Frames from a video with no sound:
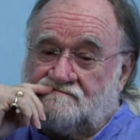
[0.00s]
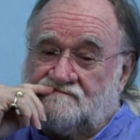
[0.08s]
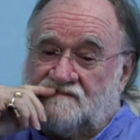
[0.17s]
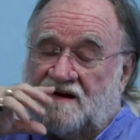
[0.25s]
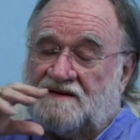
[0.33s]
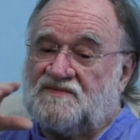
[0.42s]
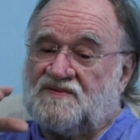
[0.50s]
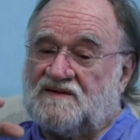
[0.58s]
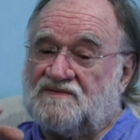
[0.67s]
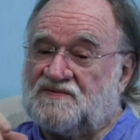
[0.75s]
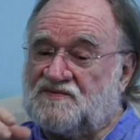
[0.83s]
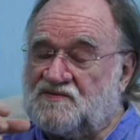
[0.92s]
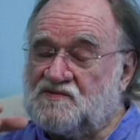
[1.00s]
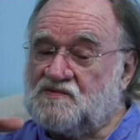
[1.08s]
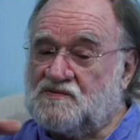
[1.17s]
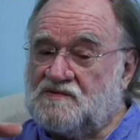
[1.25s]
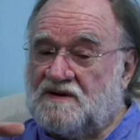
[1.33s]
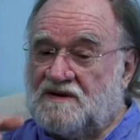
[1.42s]
And then
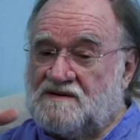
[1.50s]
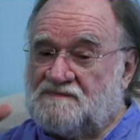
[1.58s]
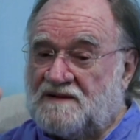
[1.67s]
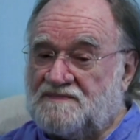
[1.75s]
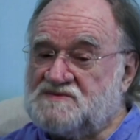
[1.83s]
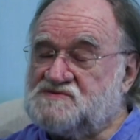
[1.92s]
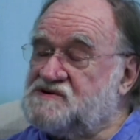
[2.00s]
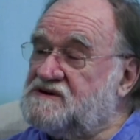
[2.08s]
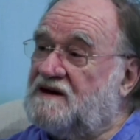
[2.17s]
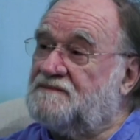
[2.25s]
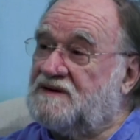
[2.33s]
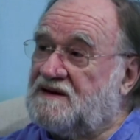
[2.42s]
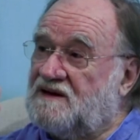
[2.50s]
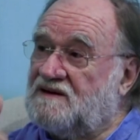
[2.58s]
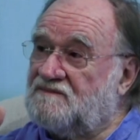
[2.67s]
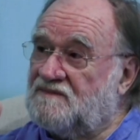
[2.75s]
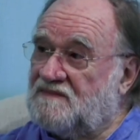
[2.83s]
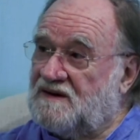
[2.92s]
through Papaji, I
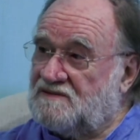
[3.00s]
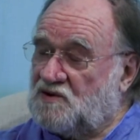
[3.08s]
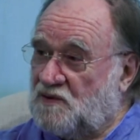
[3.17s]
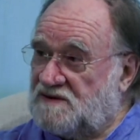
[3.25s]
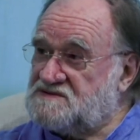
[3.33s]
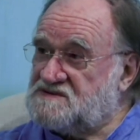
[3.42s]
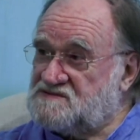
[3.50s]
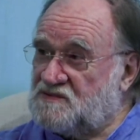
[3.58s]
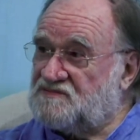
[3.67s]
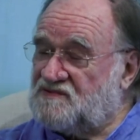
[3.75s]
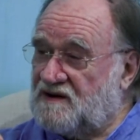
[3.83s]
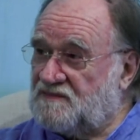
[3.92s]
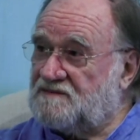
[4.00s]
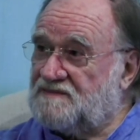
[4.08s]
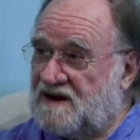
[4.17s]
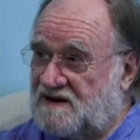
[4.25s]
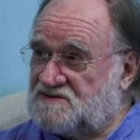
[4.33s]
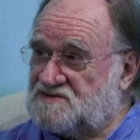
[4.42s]
became acquainted with Ramana
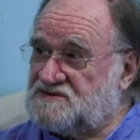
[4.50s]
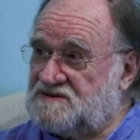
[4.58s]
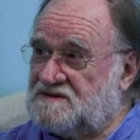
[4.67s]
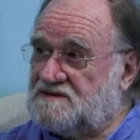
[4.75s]
Maharshi.